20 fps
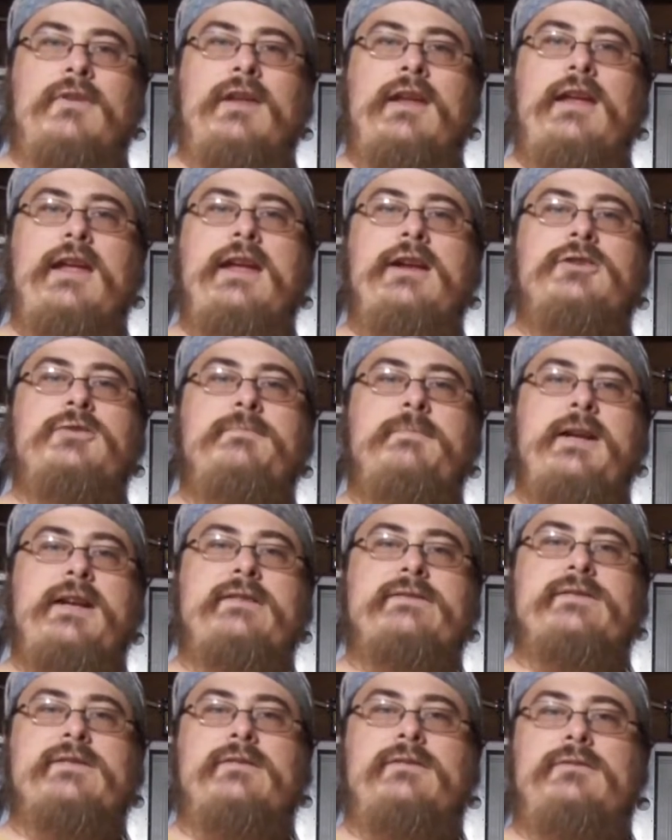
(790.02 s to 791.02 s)
Each
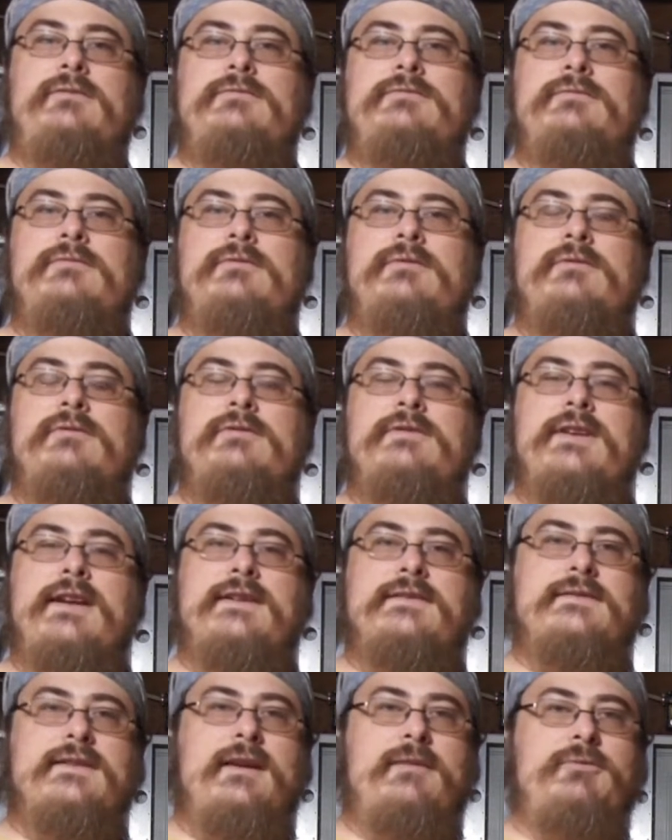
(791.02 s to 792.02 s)
pixel
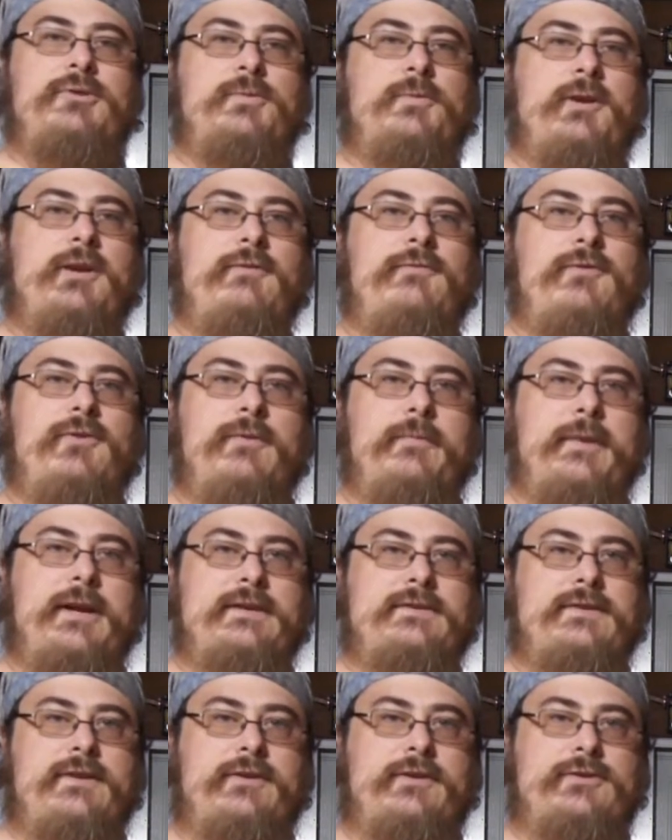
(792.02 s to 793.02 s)
takes up 24
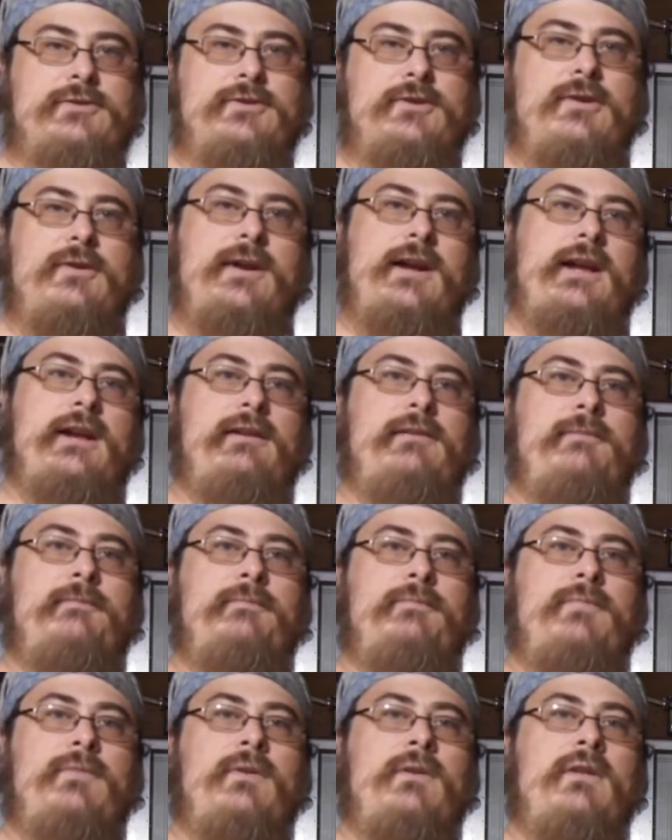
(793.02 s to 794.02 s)
bits on the screen.
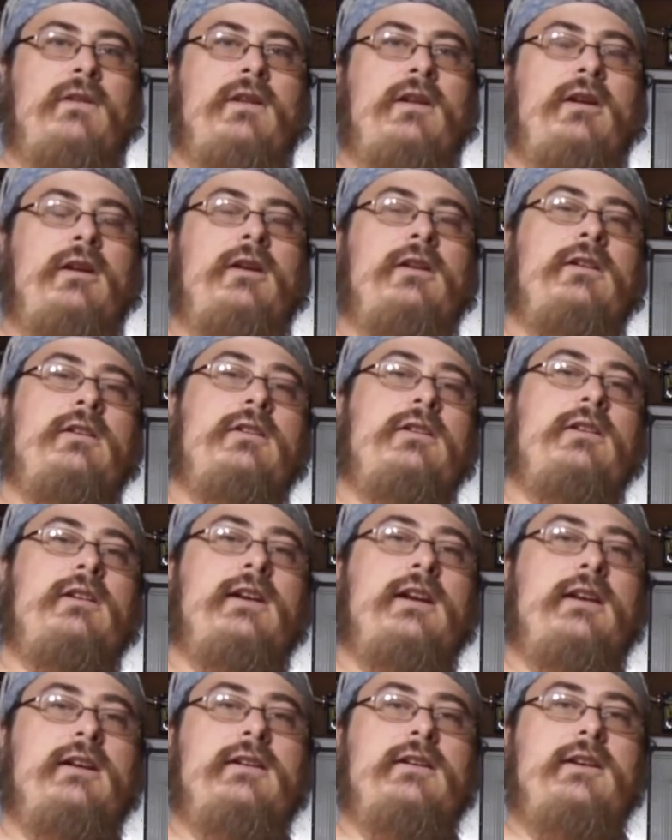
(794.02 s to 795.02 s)

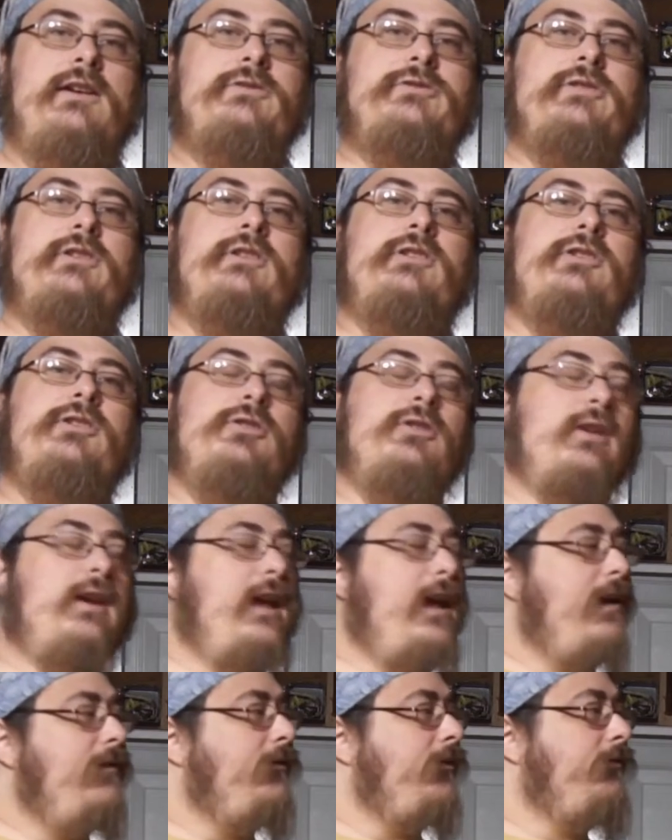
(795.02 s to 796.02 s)
In addition, you can
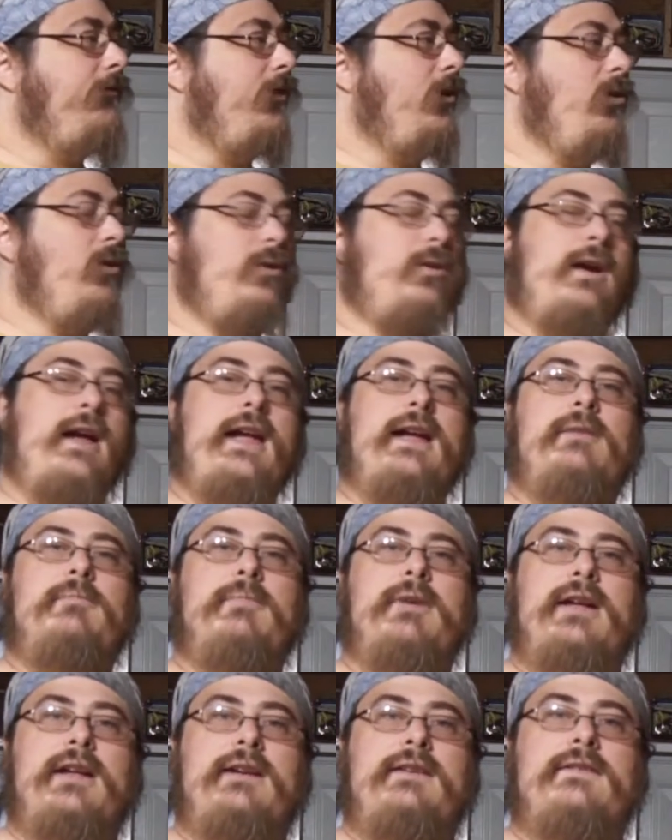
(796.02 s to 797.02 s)
have a further 8
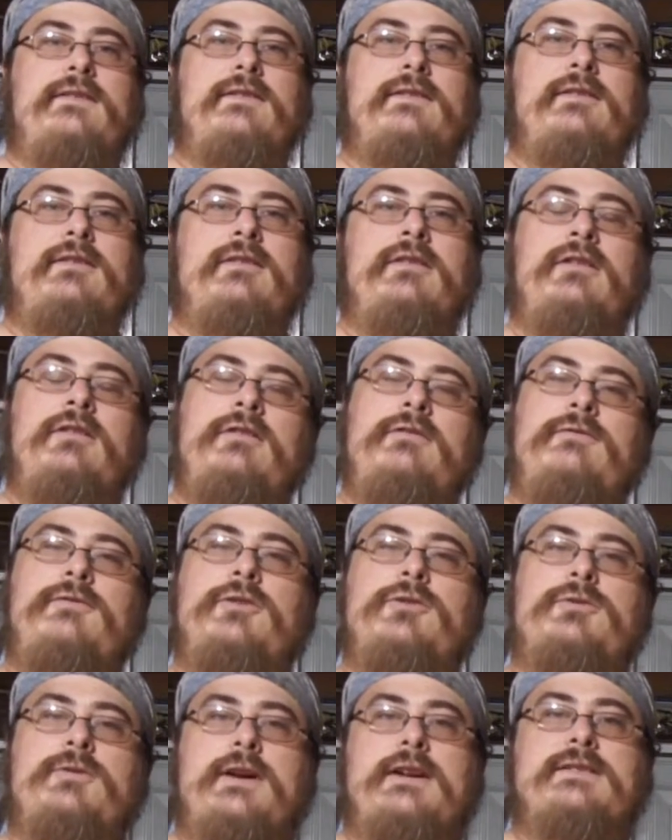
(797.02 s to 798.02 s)
bits
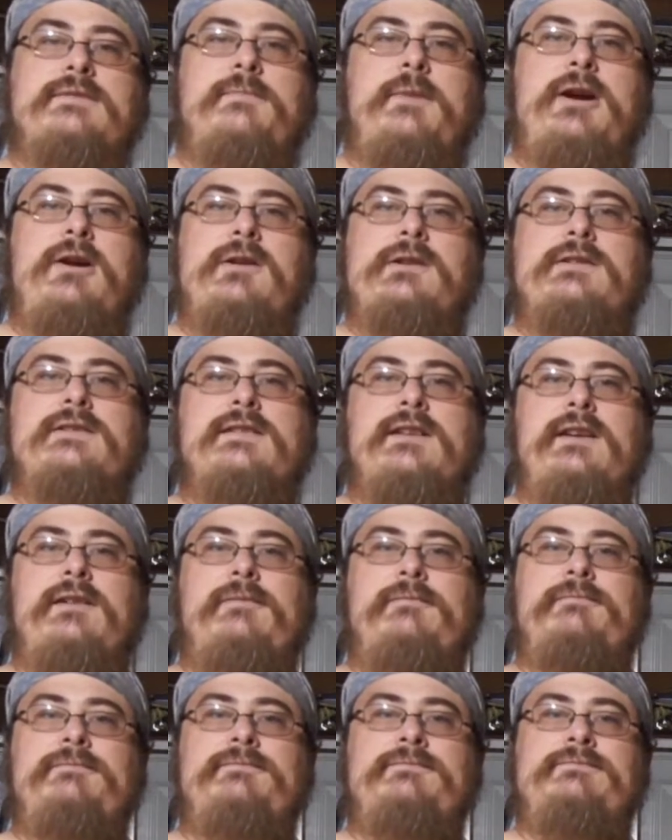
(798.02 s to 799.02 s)
for transparency
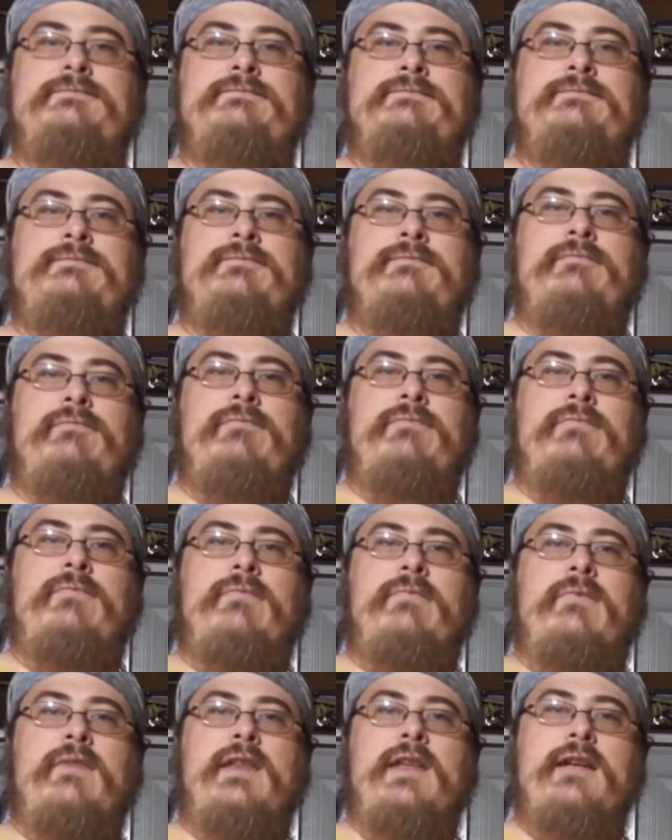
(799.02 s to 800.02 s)

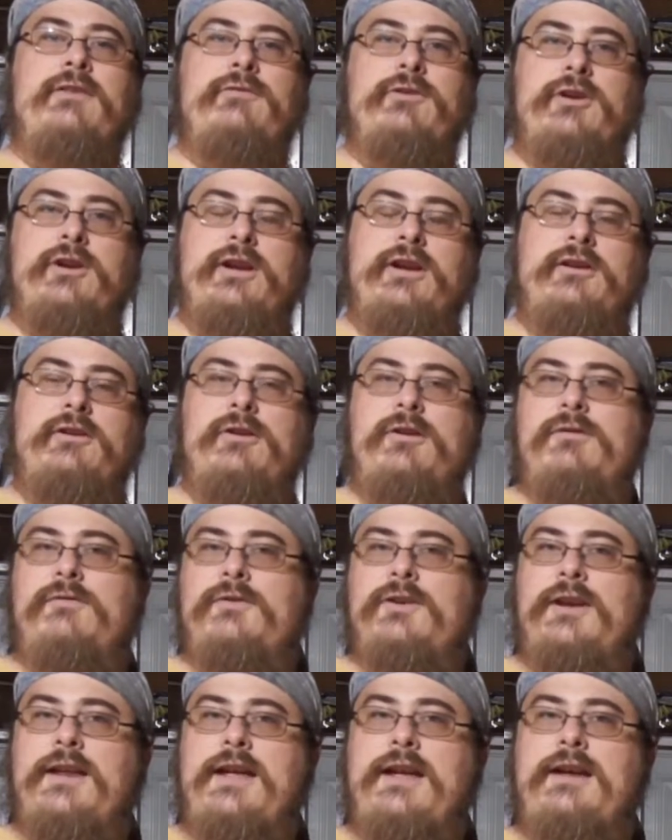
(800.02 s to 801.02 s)
if you need to
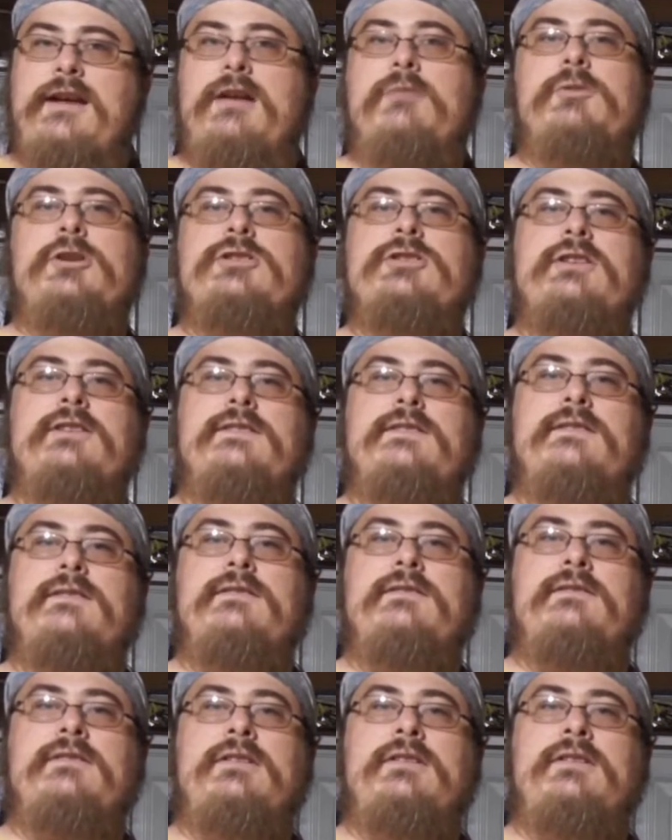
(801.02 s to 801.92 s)
overlay images.